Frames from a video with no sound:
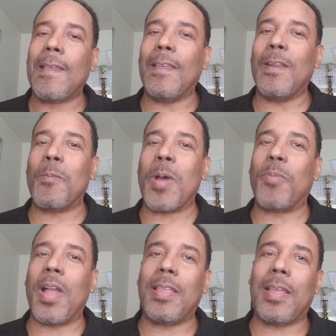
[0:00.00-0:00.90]
You know, my
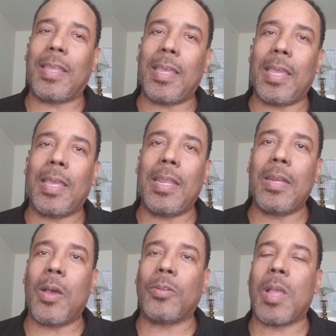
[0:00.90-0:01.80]
brother, again, he
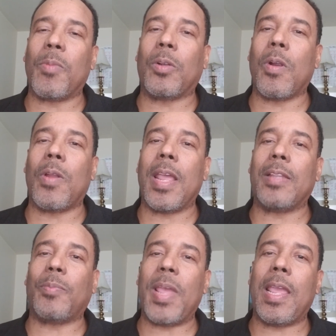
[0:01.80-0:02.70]
knows I'm a grown
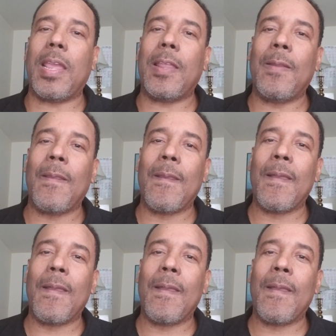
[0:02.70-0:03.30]
ass man.